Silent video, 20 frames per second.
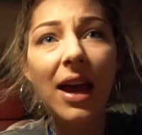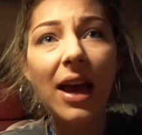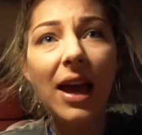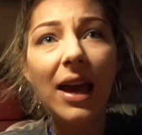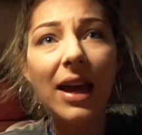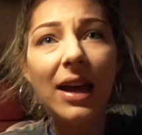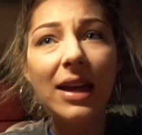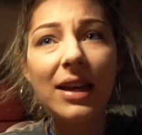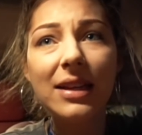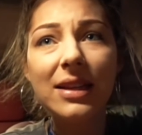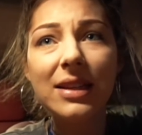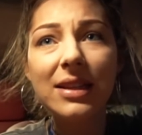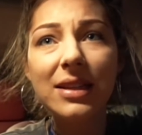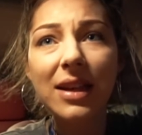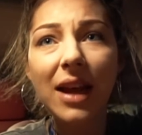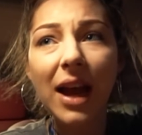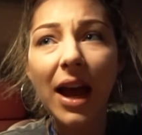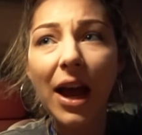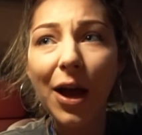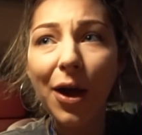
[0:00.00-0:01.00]
and
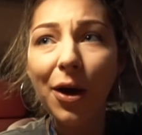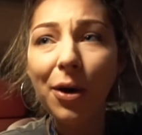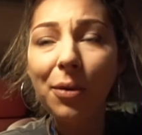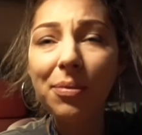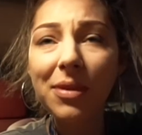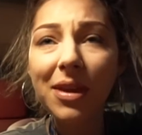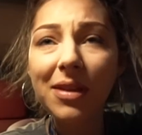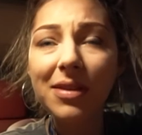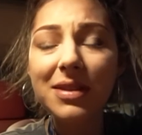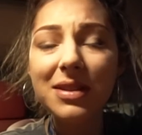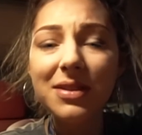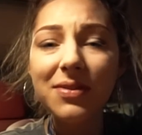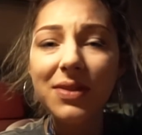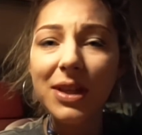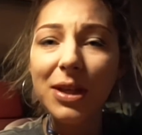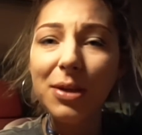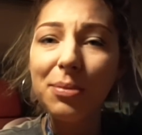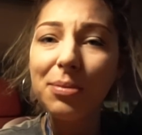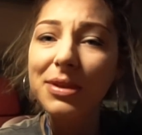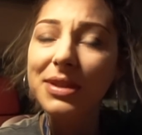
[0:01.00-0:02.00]
I hope that this
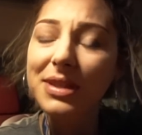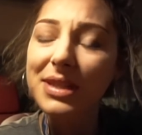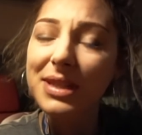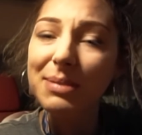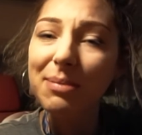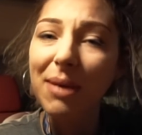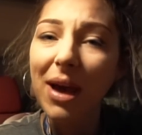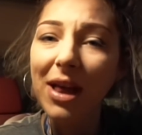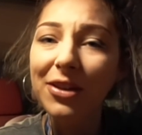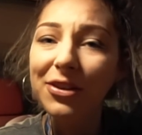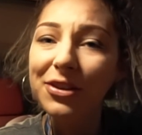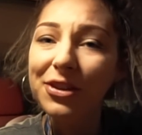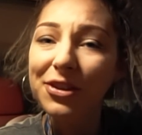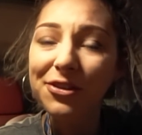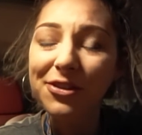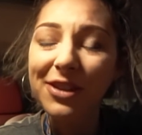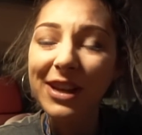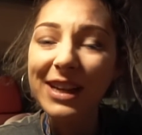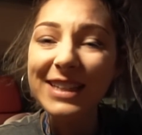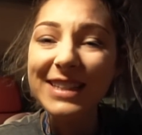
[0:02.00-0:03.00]
video puts a smile on your
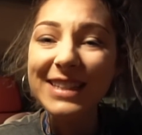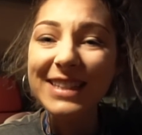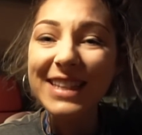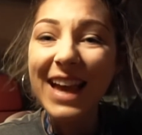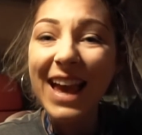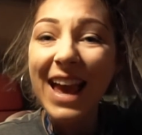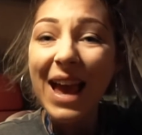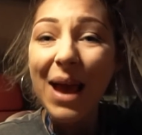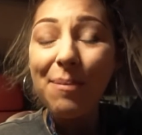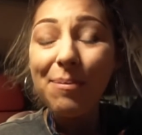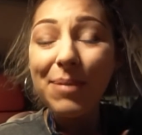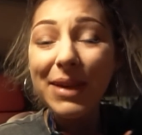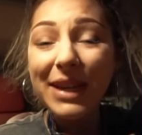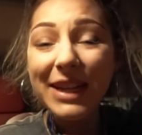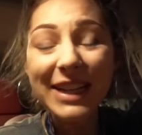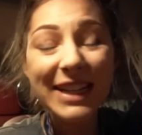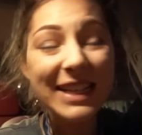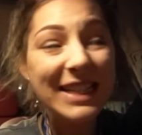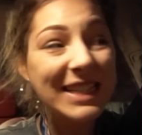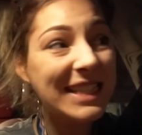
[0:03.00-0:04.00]
face
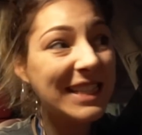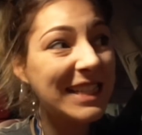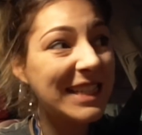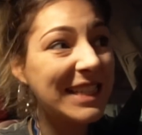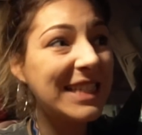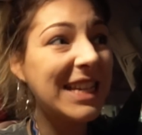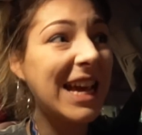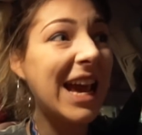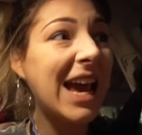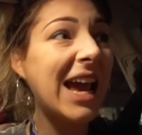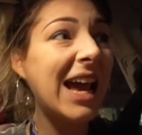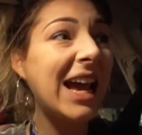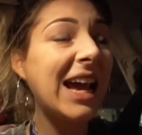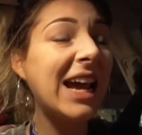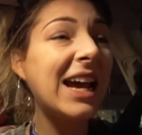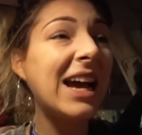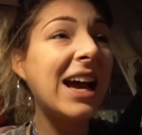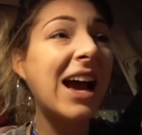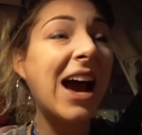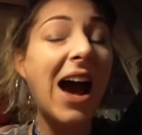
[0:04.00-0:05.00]
because
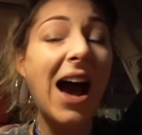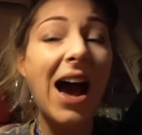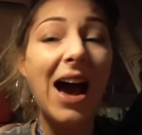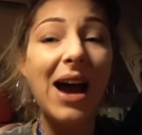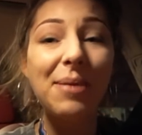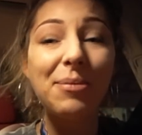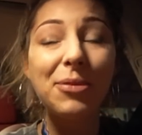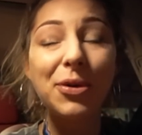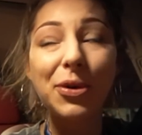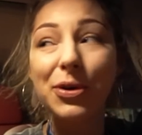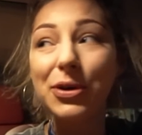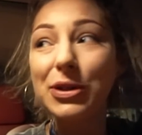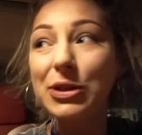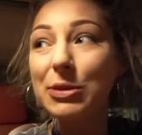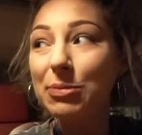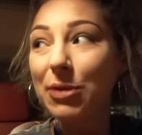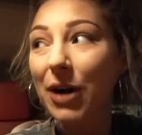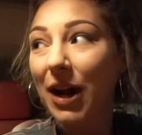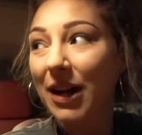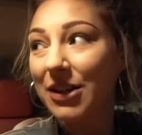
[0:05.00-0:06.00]
today I'm going
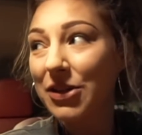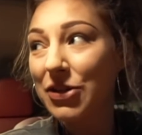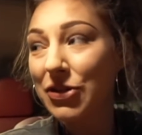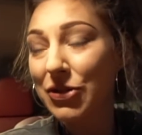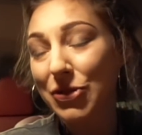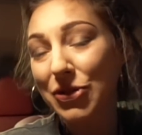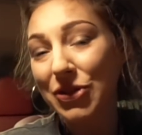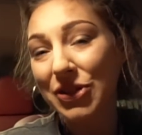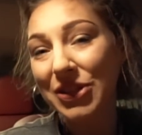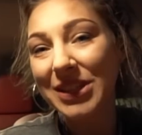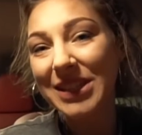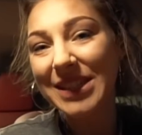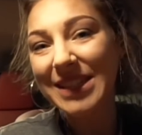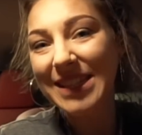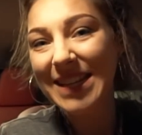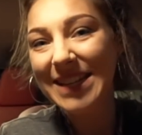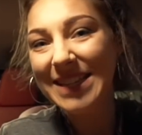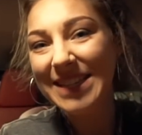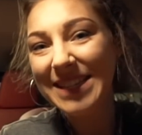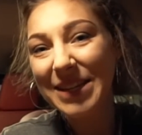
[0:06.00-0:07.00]
to practice social
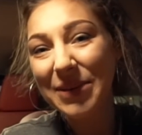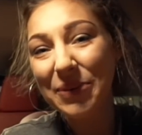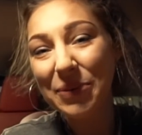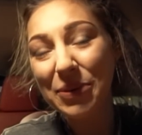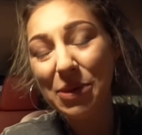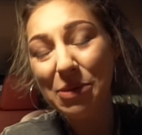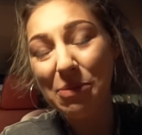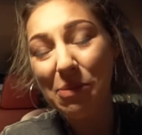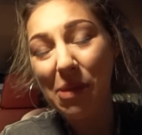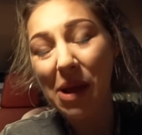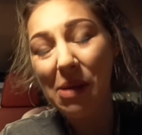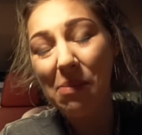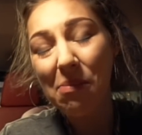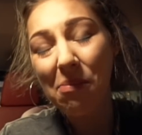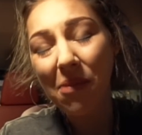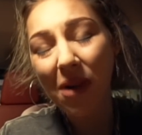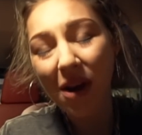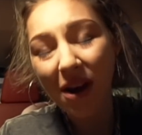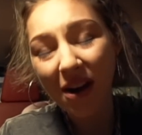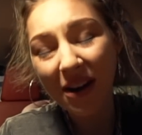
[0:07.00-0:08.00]
distancing with my
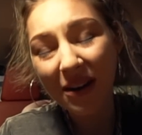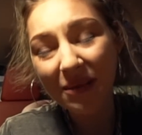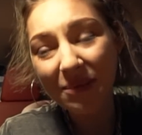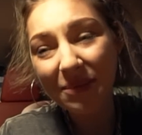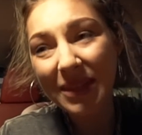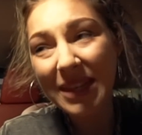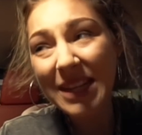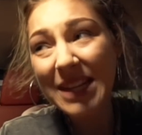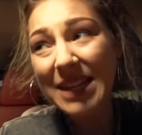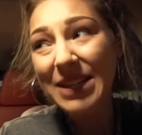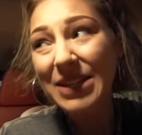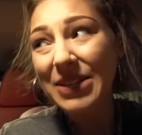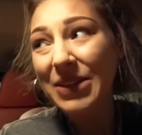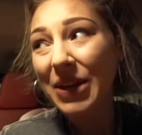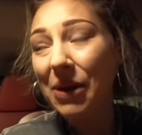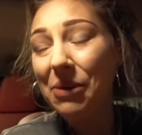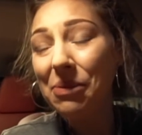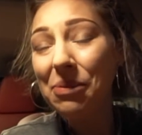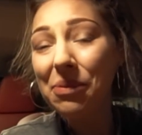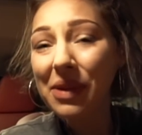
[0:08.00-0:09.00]
mom so
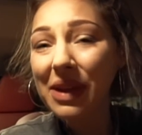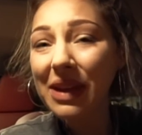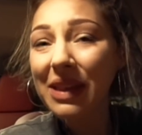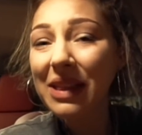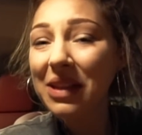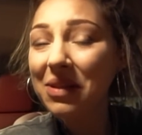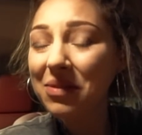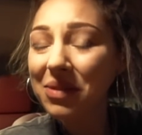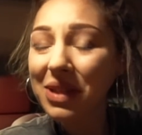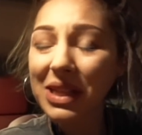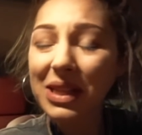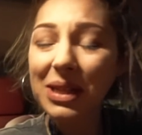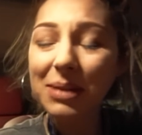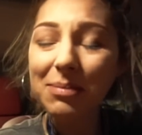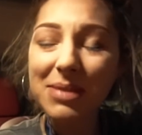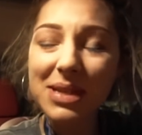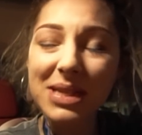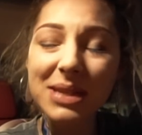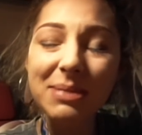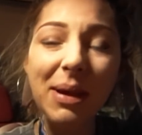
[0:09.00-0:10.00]
I really really
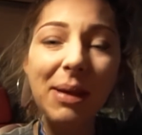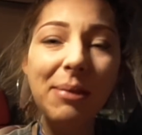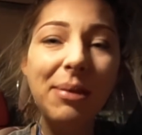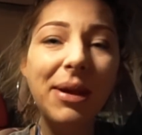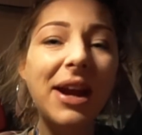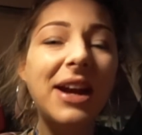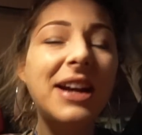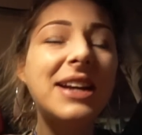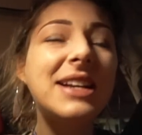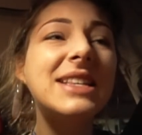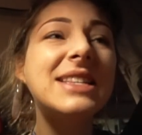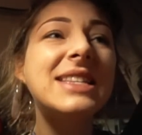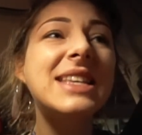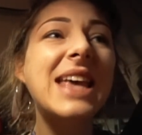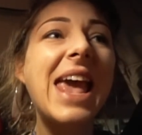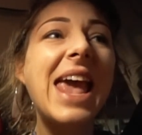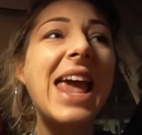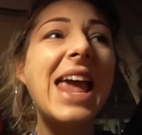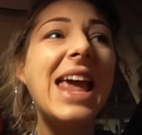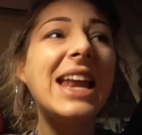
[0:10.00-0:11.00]
miss my parents
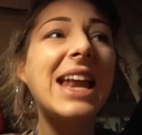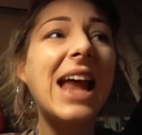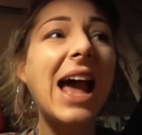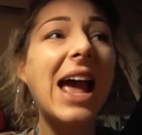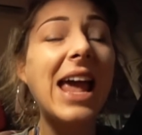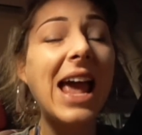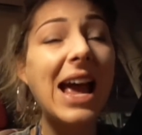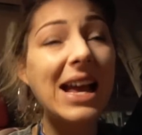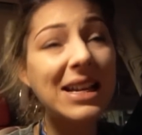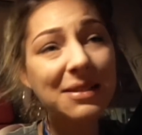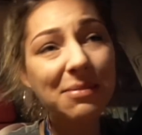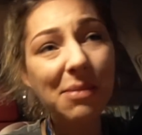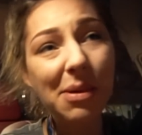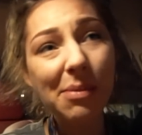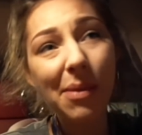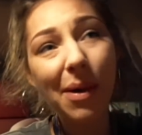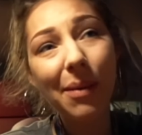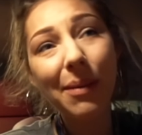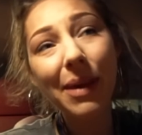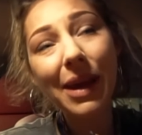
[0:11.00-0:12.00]
and I asked my
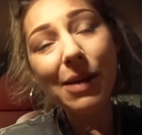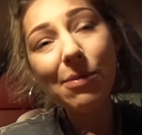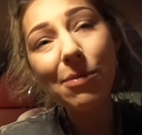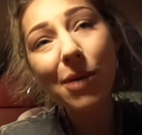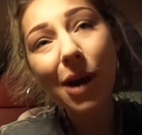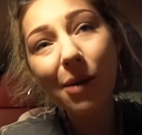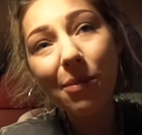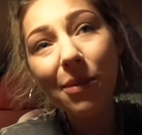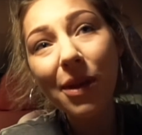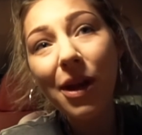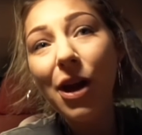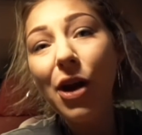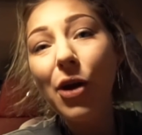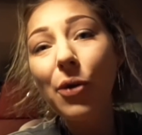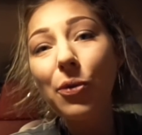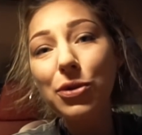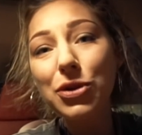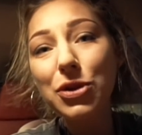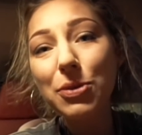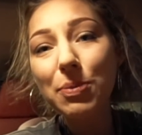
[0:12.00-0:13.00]
mom hey mom
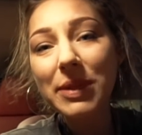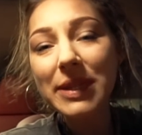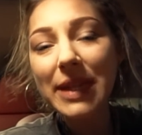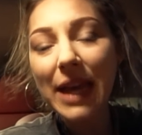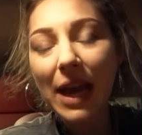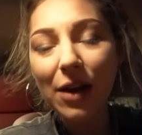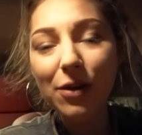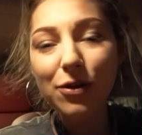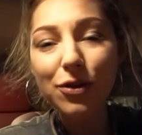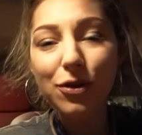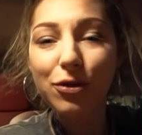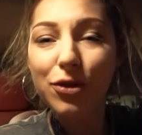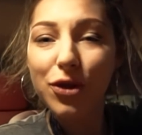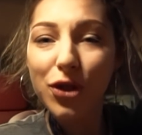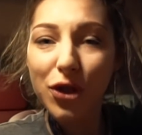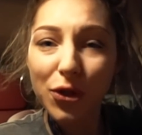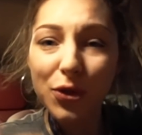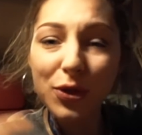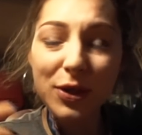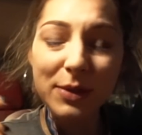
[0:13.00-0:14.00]
would you be down to
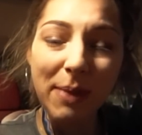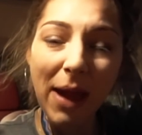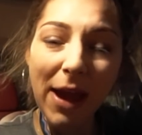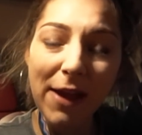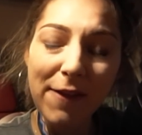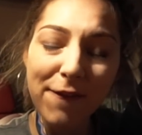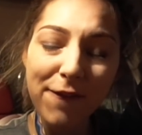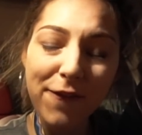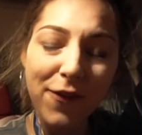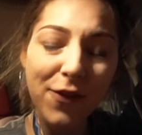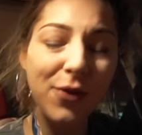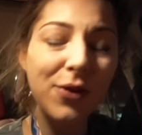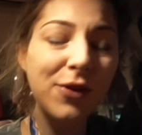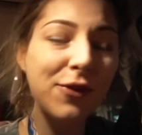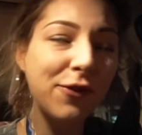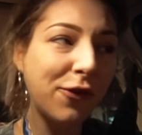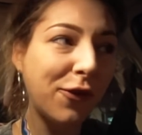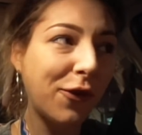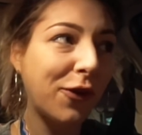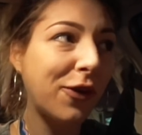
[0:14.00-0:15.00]
choose my food
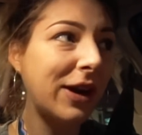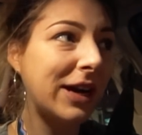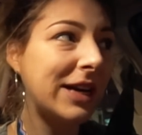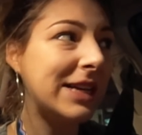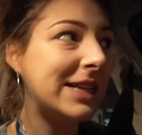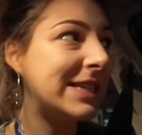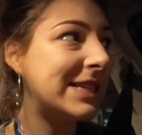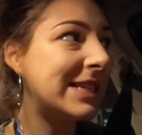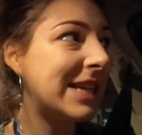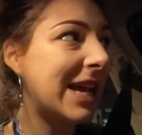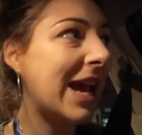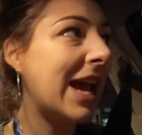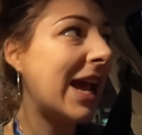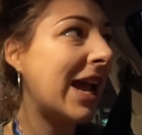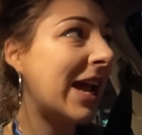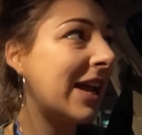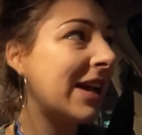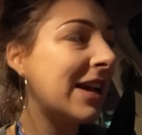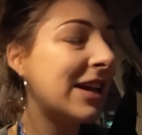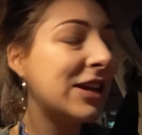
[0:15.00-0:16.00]
for a
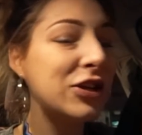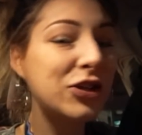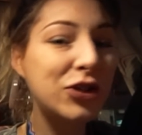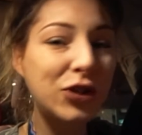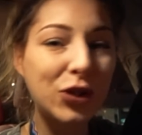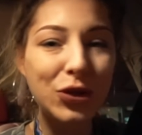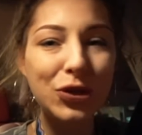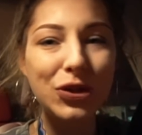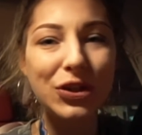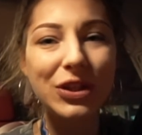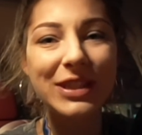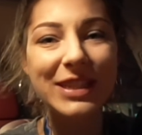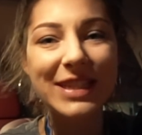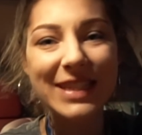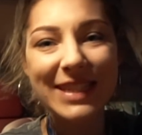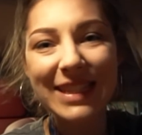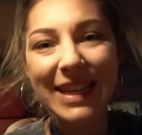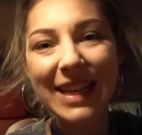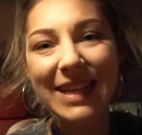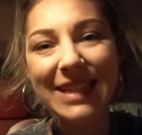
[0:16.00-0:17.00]
day social
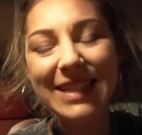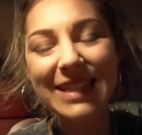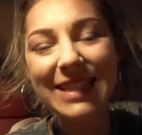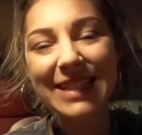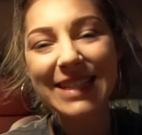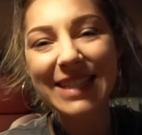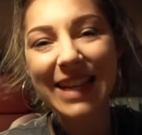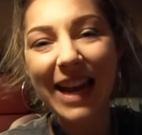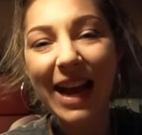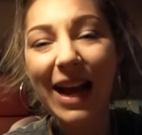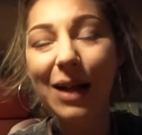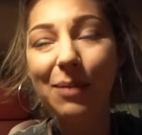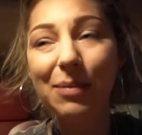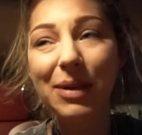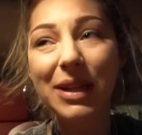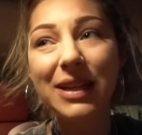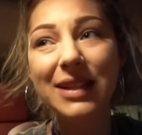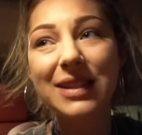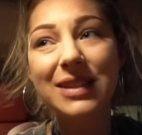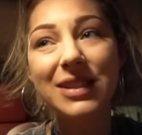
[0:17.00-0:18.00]
distancing style
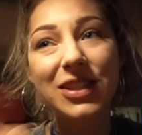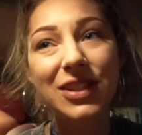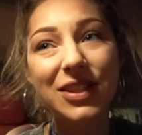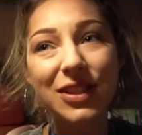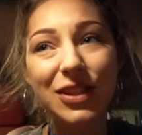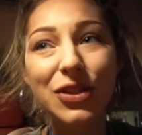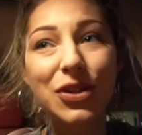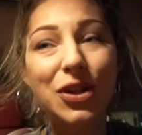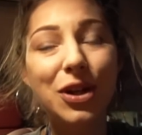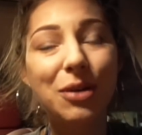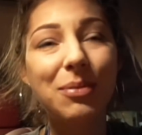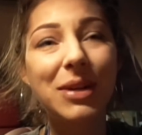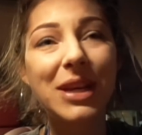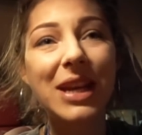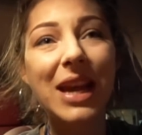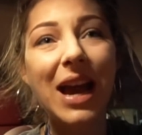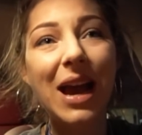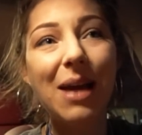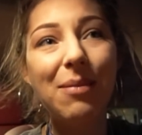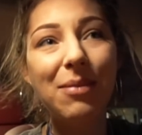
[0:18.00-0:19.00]
because she's in
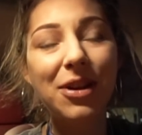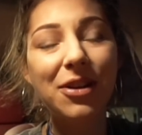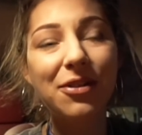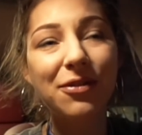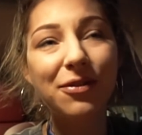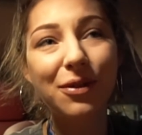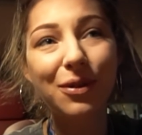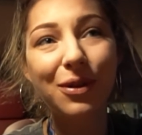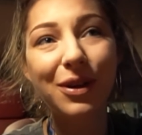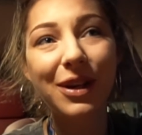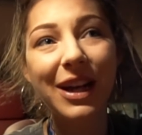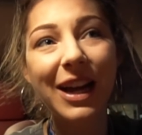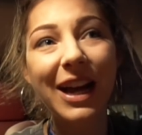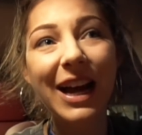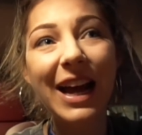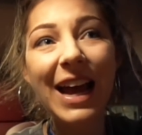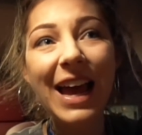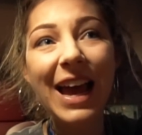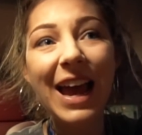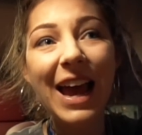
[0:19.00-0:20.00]
Germany I'm here in
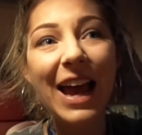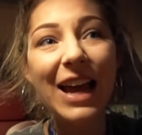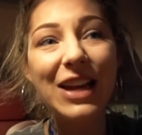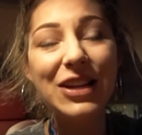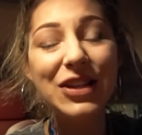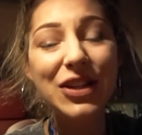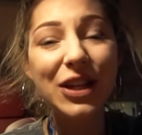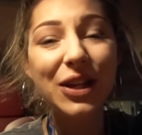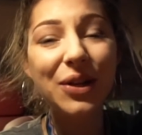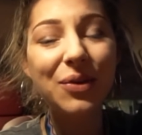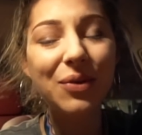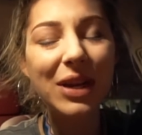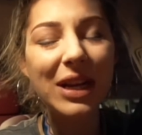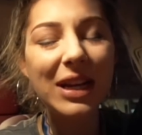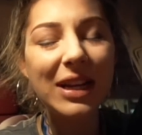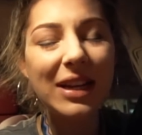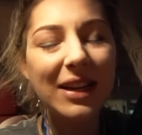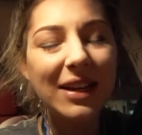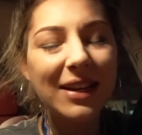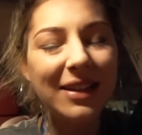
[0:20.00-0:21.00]
Florida and she
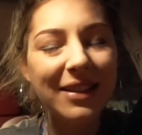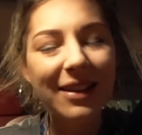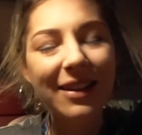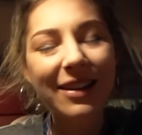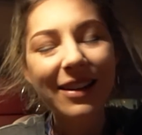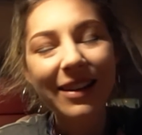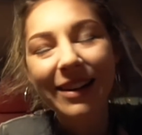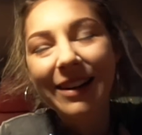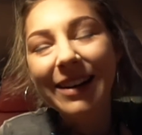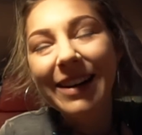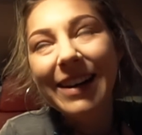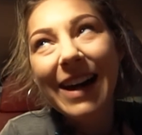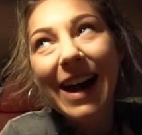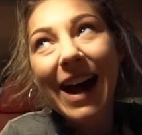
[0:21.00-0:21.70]
agreed and uh,